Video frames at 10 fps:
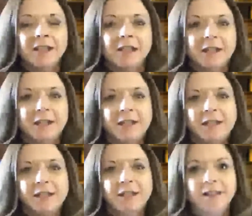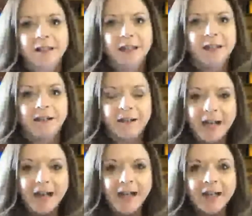And I think in our
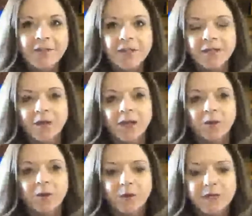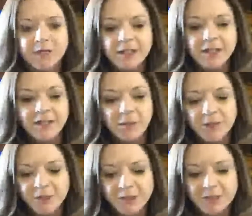lives and what we see
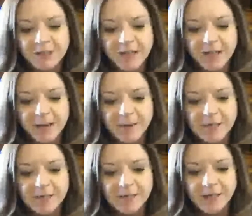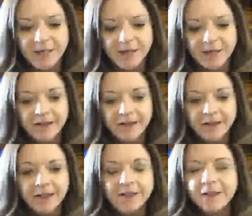so much of the time is that
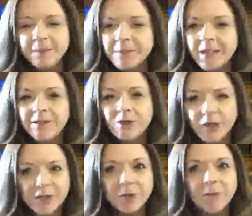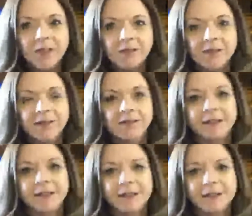it seems like judgment
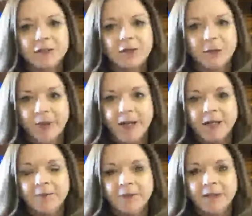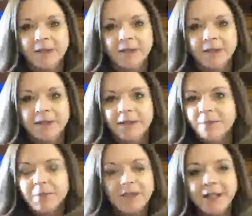is triumphing.
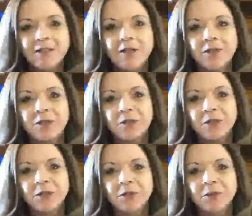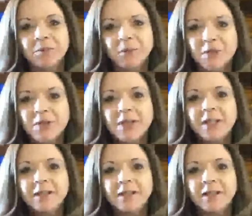But that's not true.
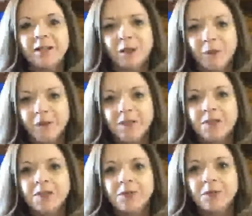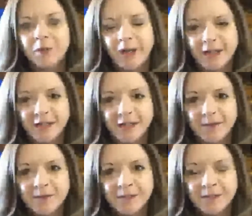Mercy always
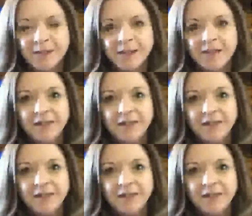triumphs.